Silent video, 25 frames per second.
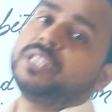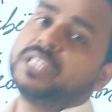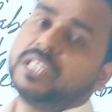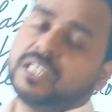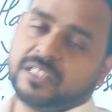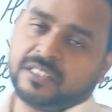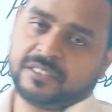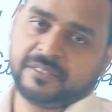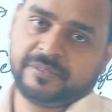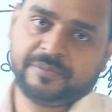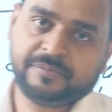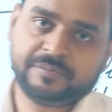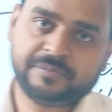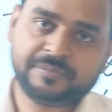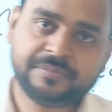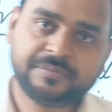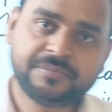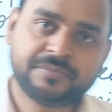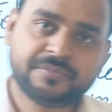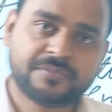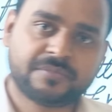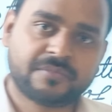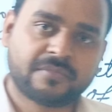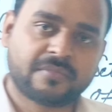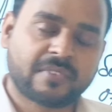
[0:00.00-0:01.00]
we are,
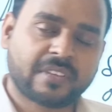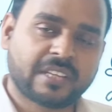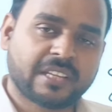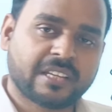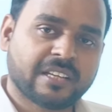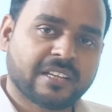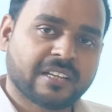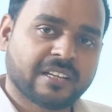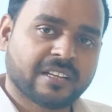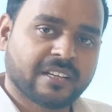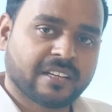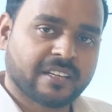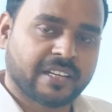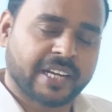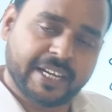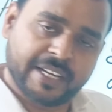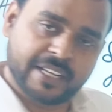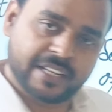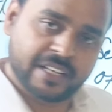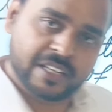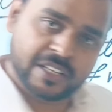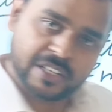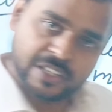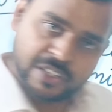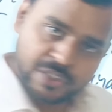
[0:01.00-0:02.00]

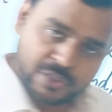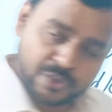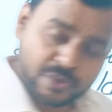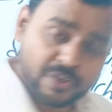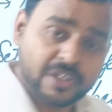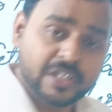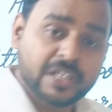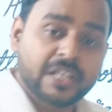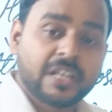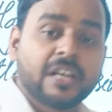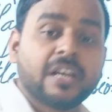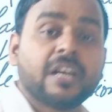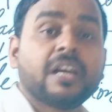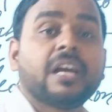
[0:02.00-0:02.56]
right? So